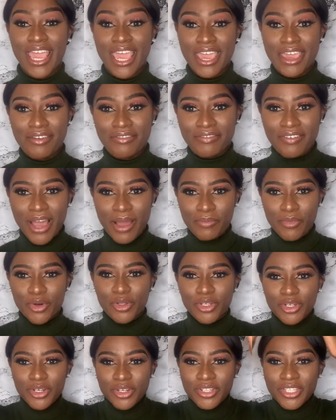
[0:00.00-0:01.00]
if I'm
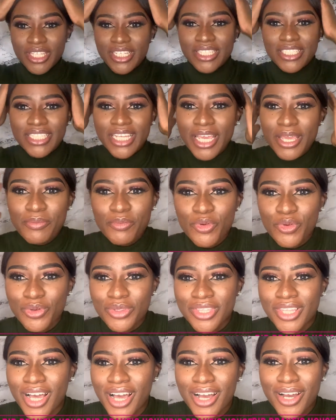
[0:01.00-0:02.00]
gonna look the same or
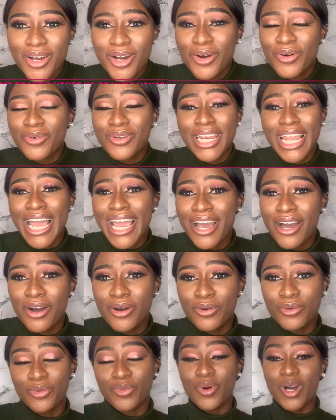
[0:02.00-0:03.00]
darker or lighter
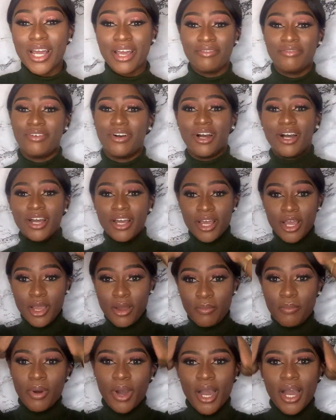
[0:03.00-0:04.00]
or whatever,
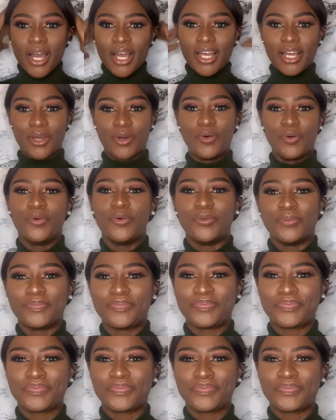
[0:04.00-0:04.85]
but cool.